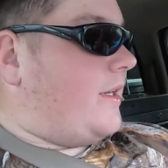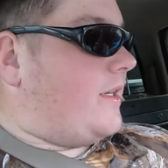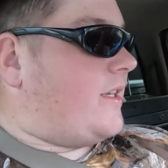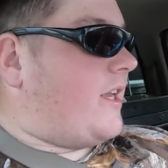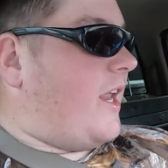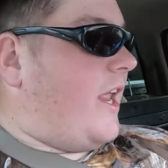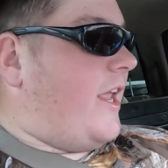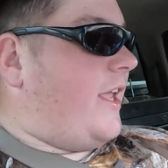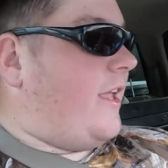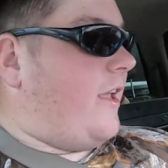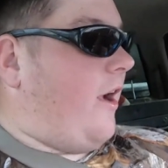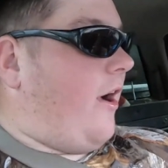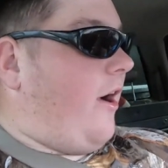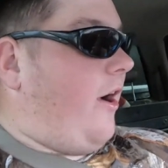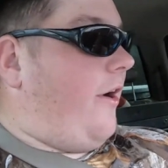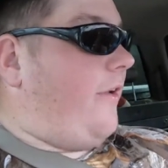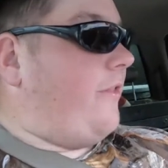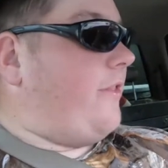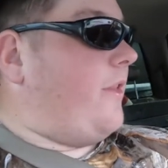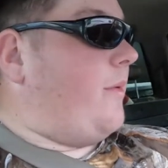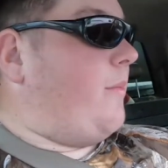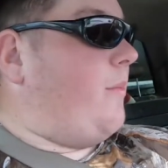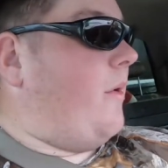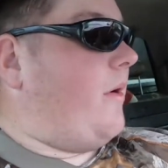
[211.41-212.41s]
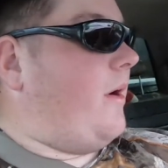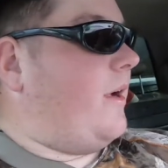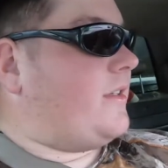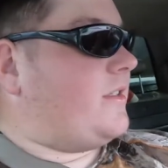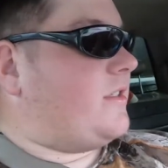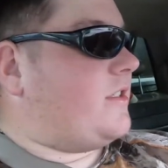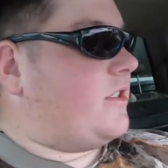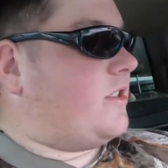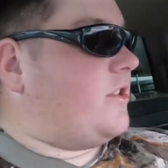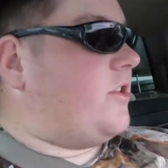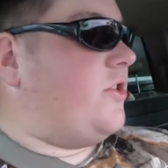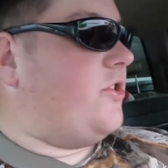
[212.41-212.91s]
take on the
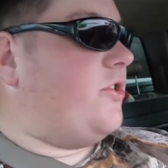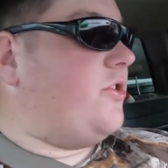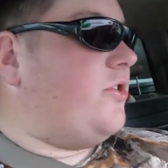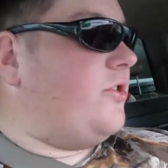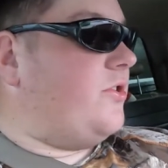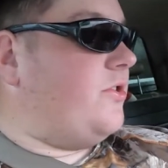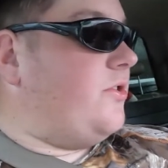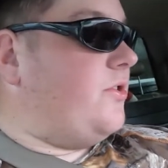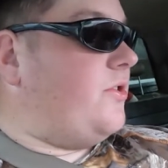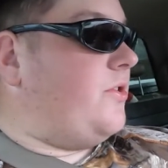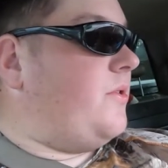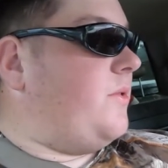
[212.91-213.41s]
monster the